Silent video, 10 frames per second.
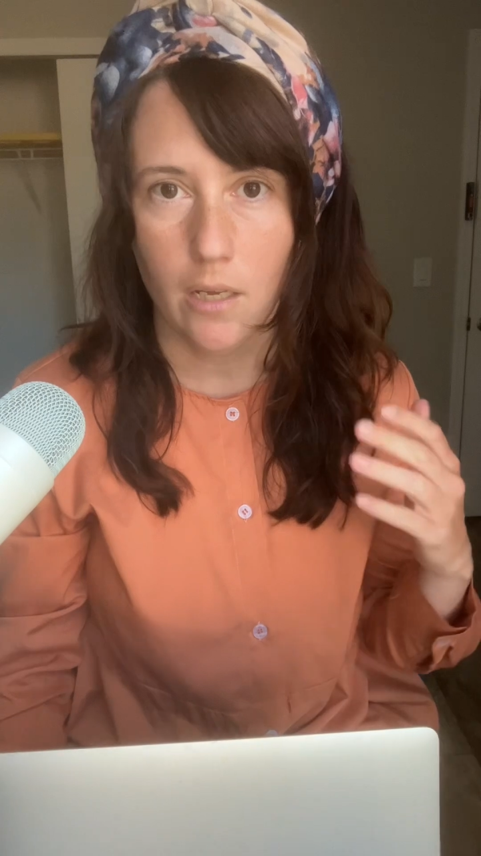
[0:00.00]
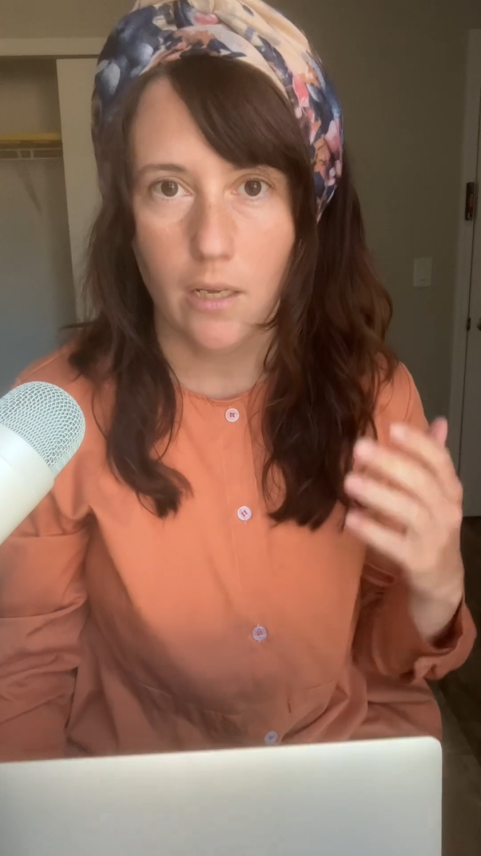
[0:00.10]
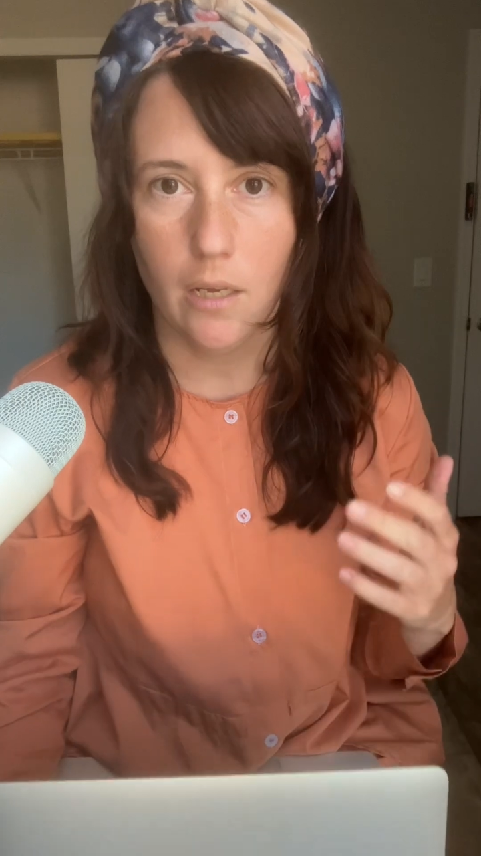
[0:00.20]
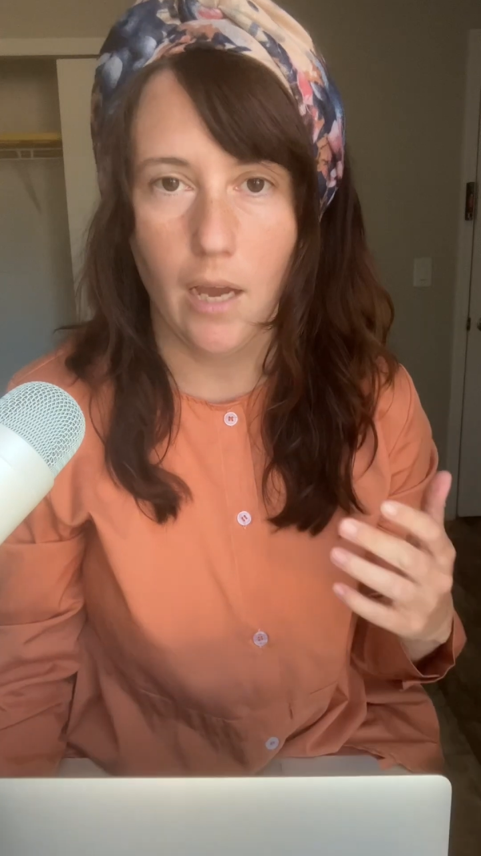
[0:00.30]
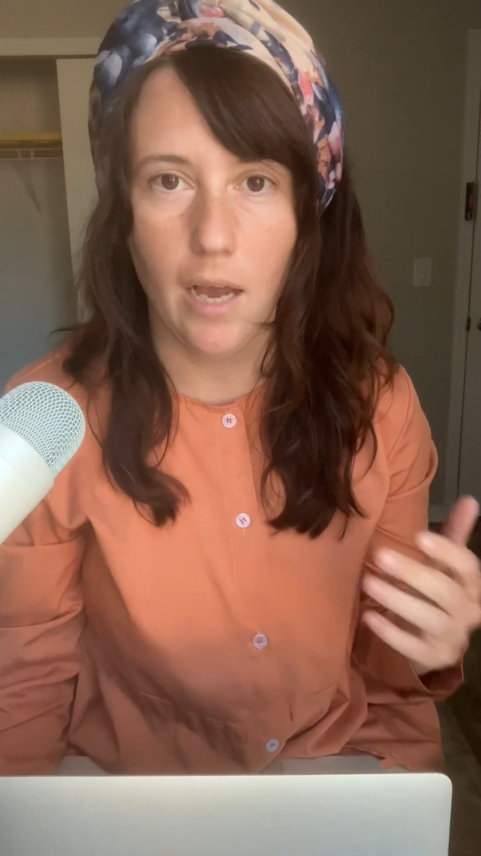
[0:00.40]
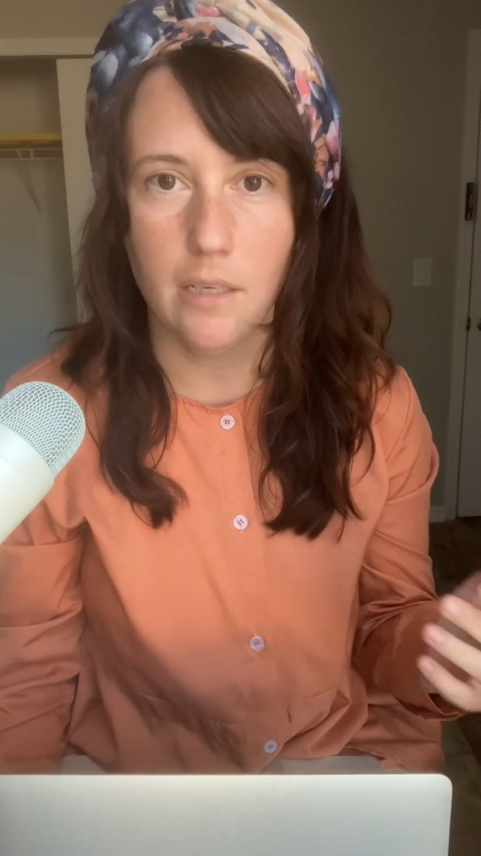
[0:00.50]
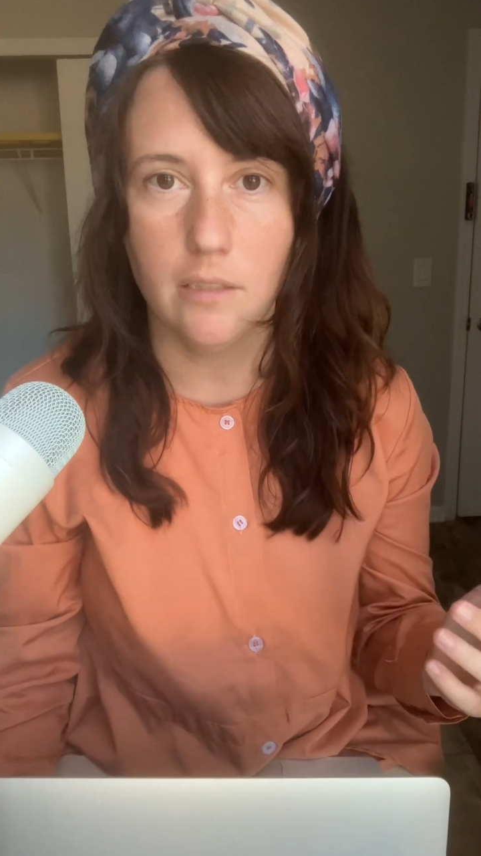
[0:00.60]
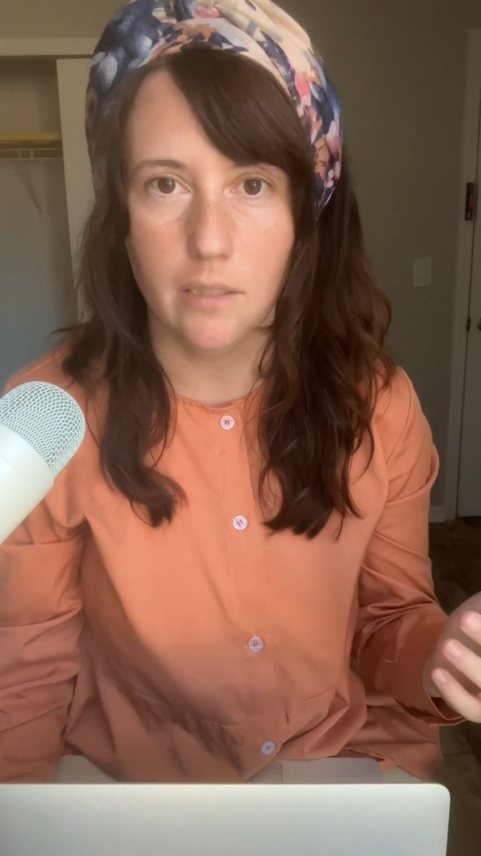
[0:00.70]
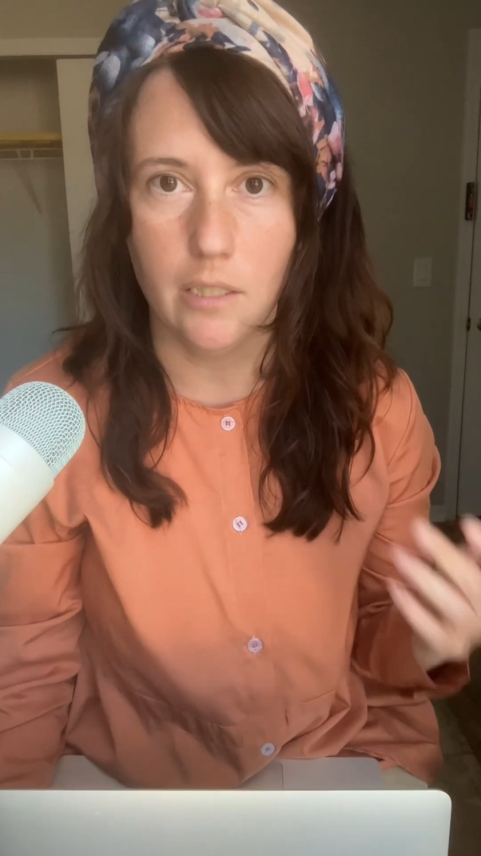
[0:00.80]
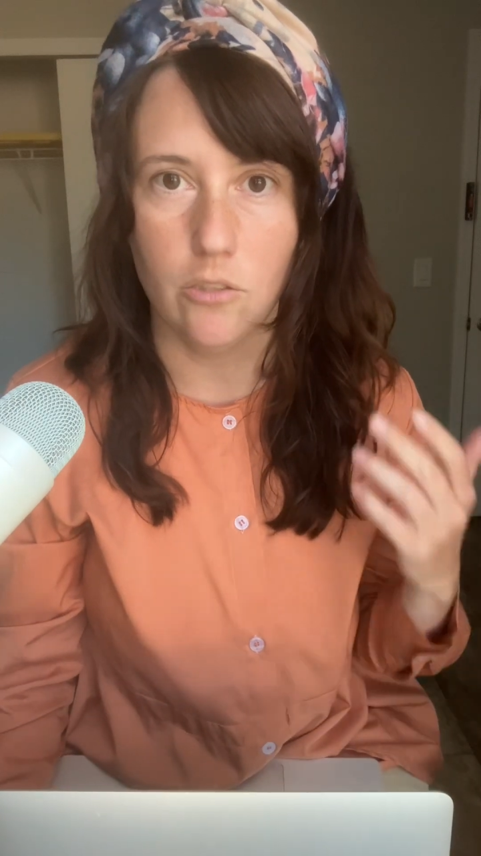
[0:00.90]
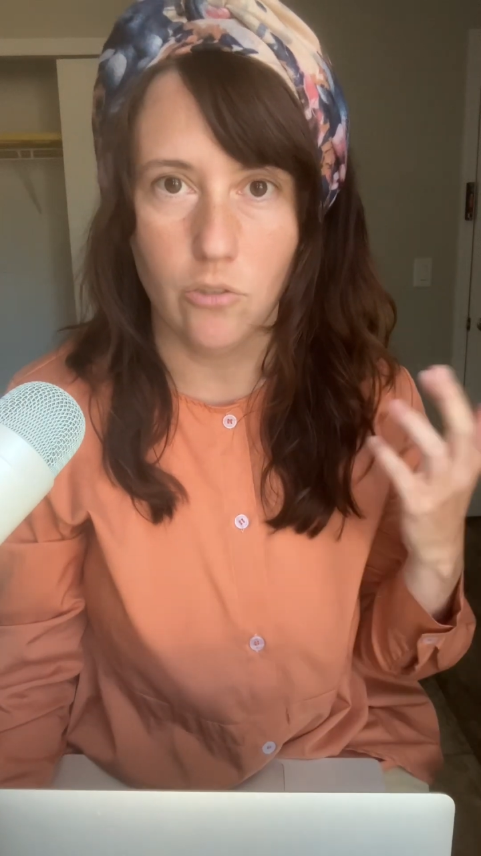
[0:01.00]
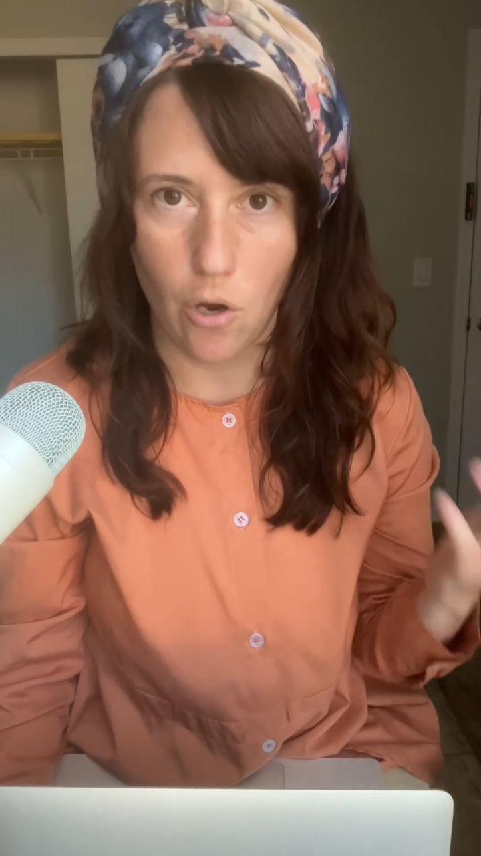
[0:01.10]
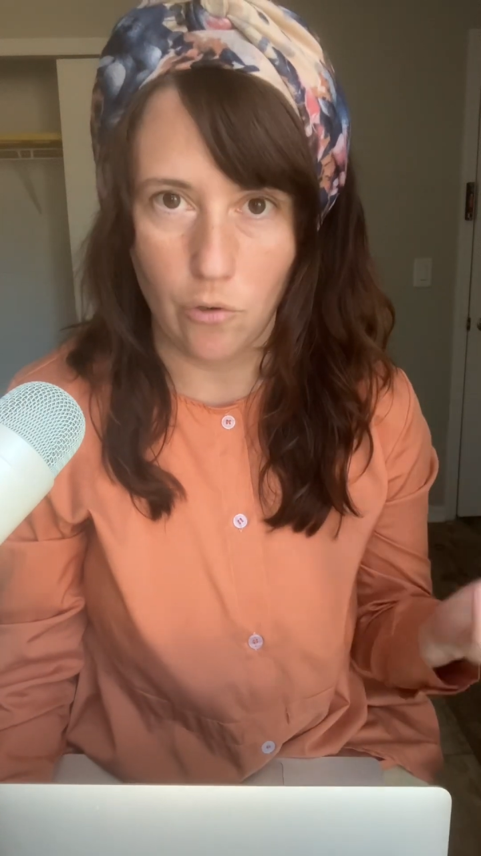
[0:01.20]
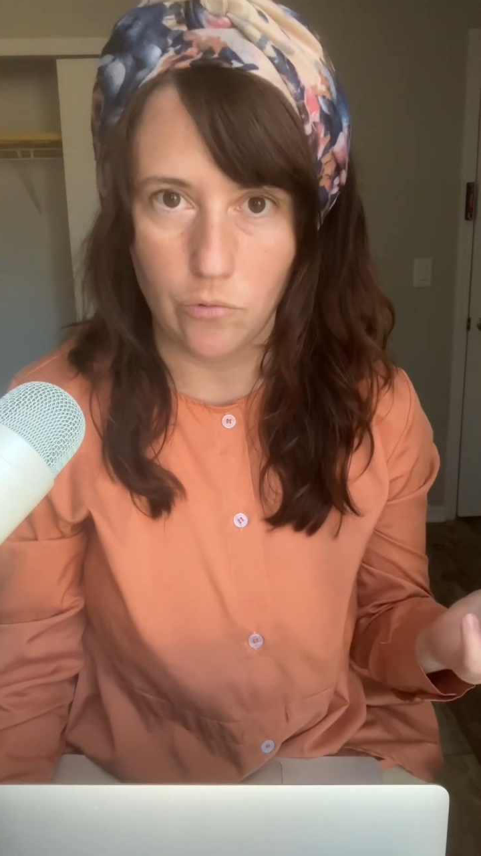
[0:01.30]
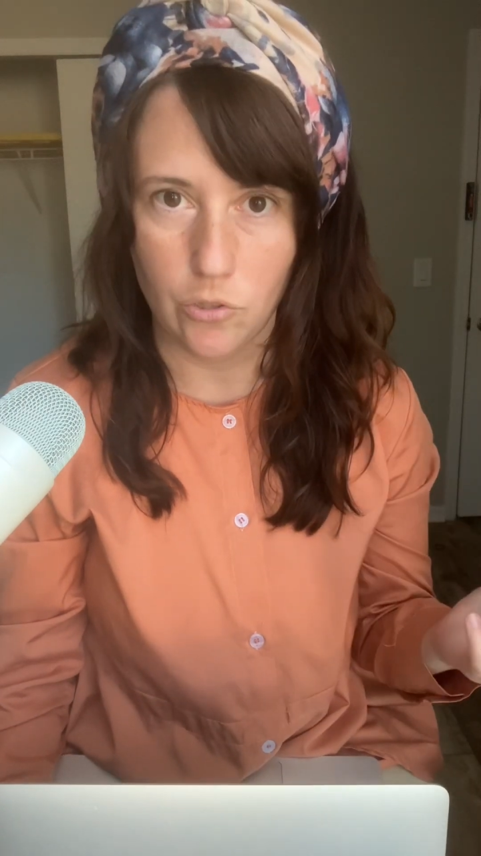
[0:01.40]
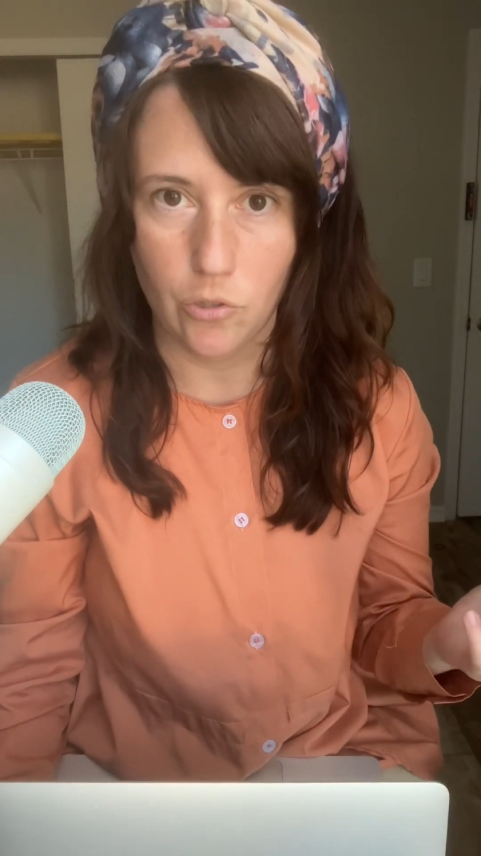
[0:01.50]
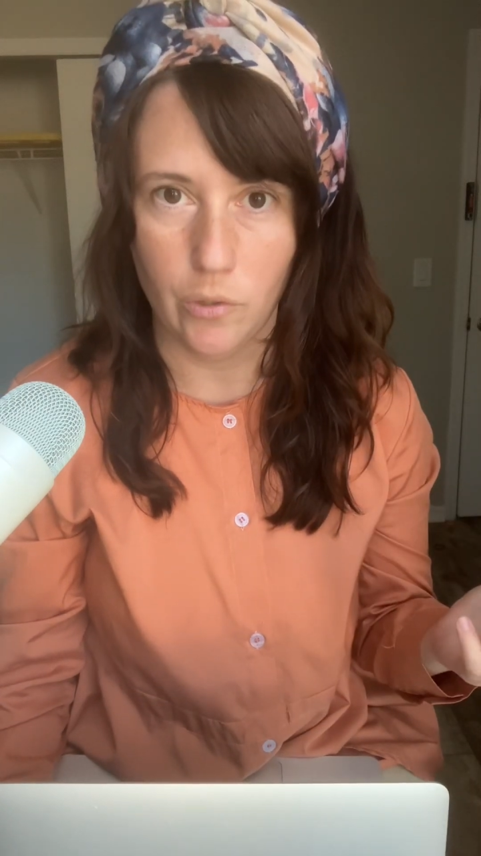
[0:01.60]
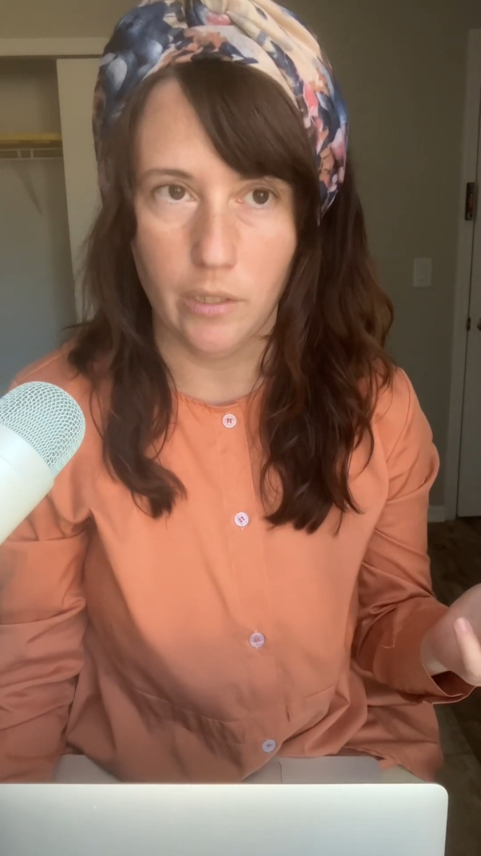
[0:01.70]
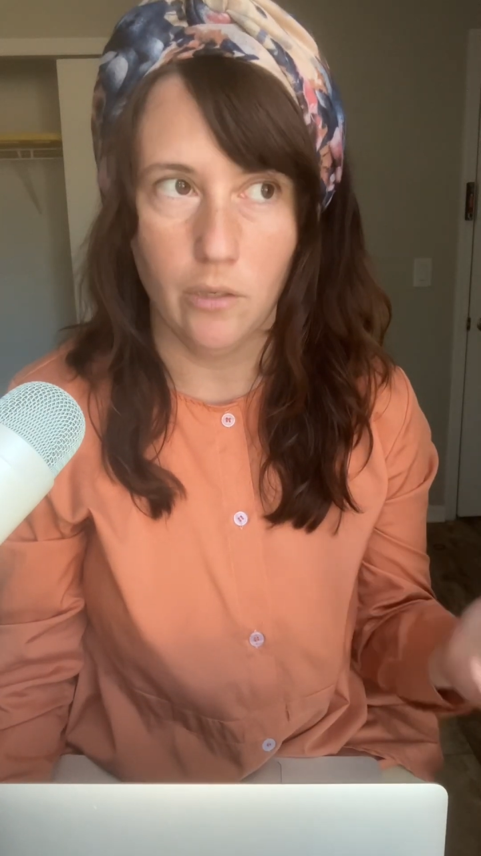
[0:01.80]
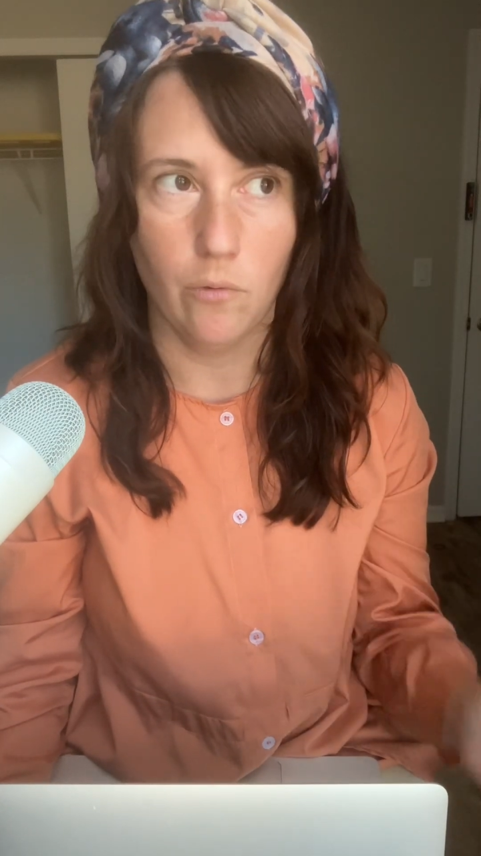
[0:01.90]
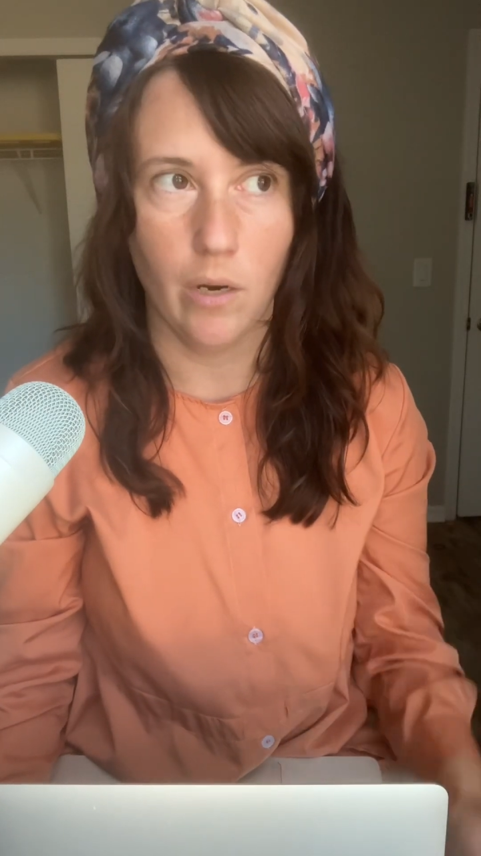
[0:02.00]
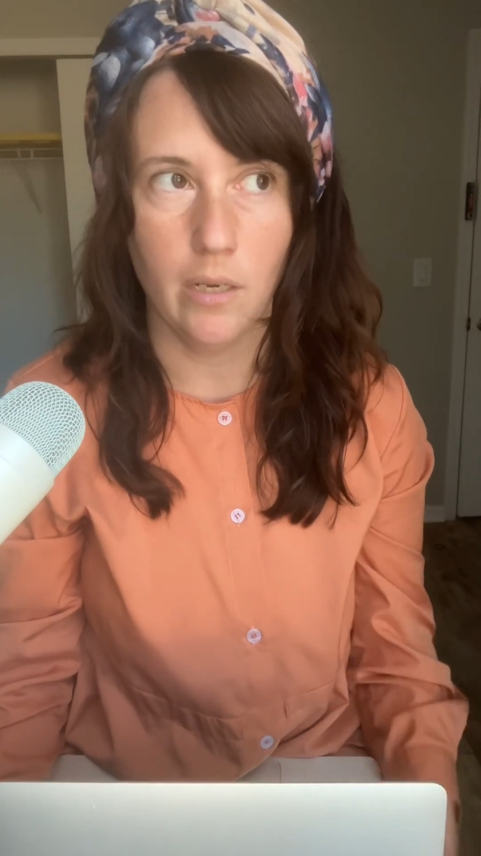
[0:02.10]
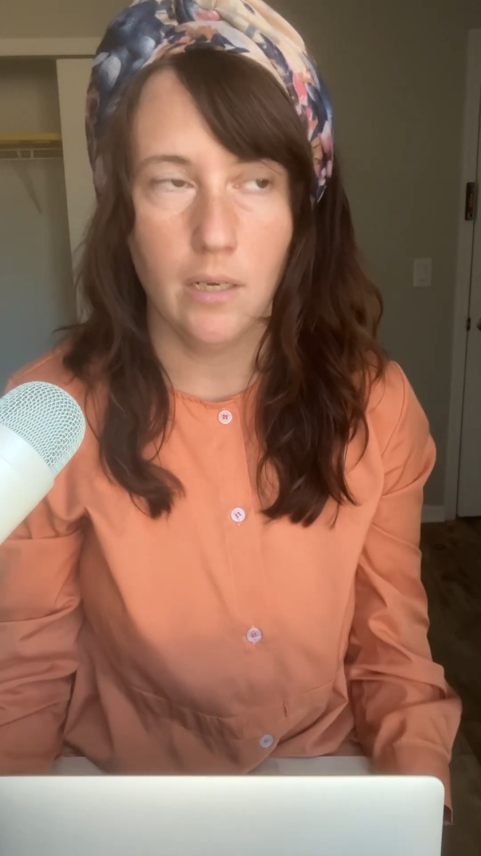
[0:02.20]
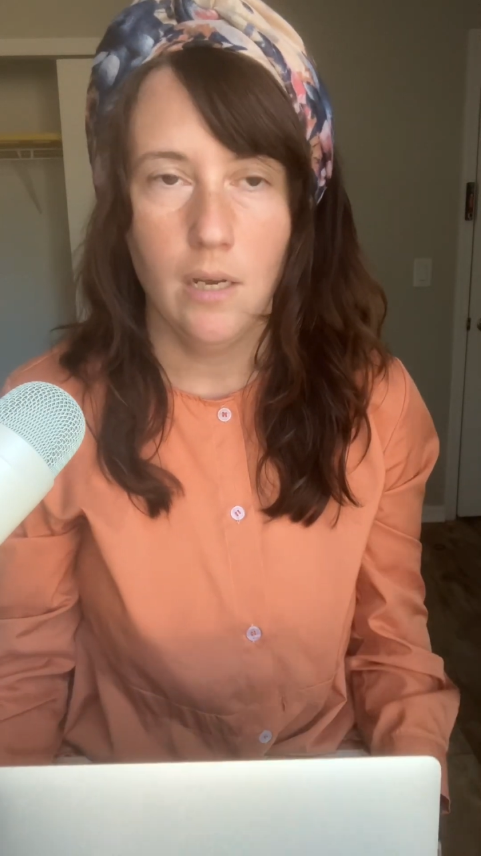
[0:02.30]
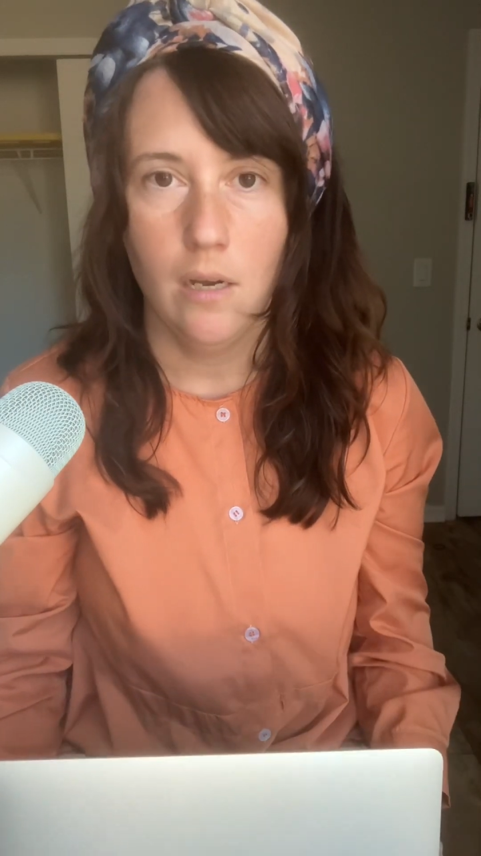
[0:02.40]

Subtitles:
it has these tones to it, right?